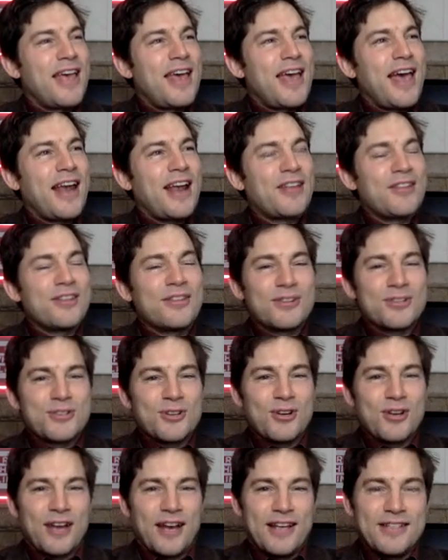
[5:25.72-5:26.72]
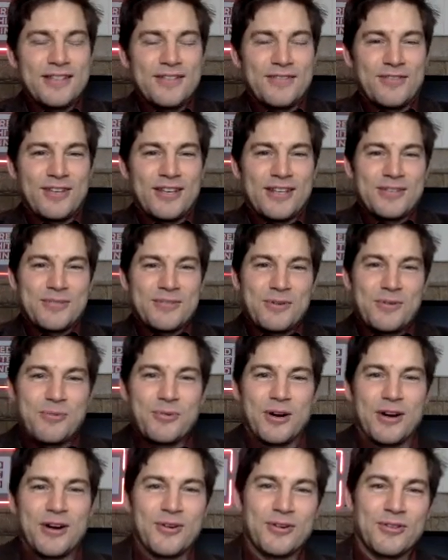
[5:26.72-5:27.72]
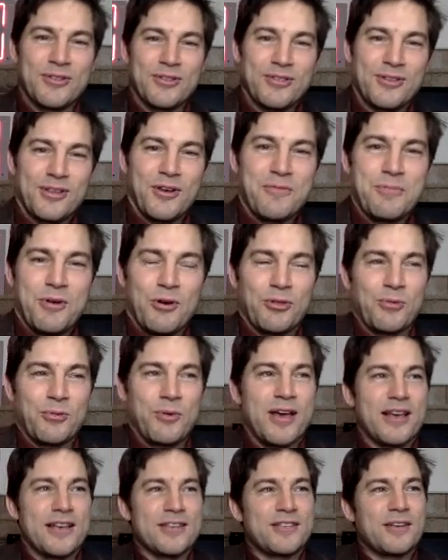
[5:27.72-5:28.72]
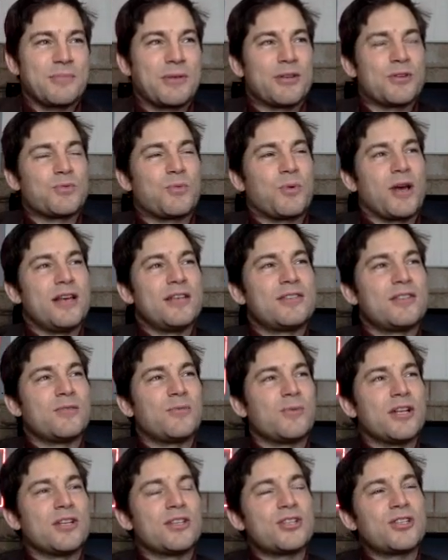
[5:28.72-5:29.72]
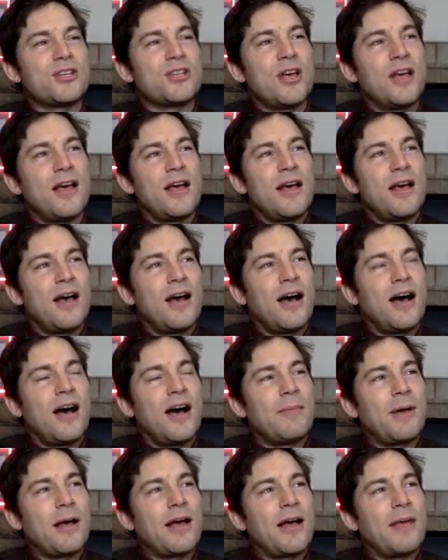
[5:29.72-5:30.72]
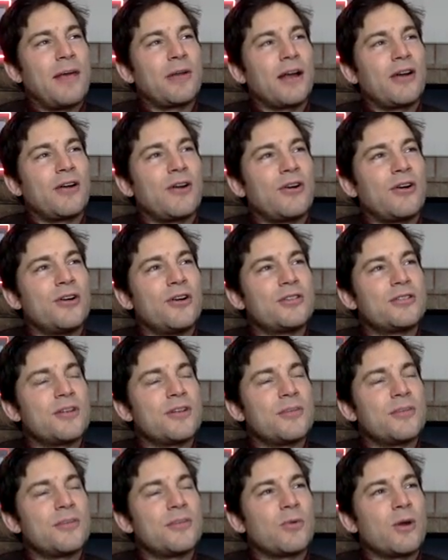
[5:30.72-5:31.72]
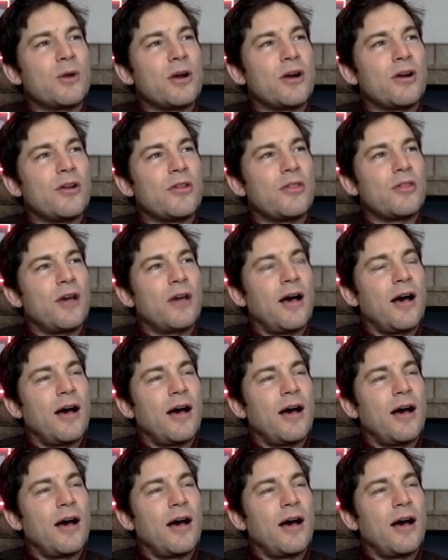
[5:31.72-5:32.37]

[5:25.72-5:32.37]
And I think there's all kinds of things where go both ways. I mean, there's ways in which I heard something where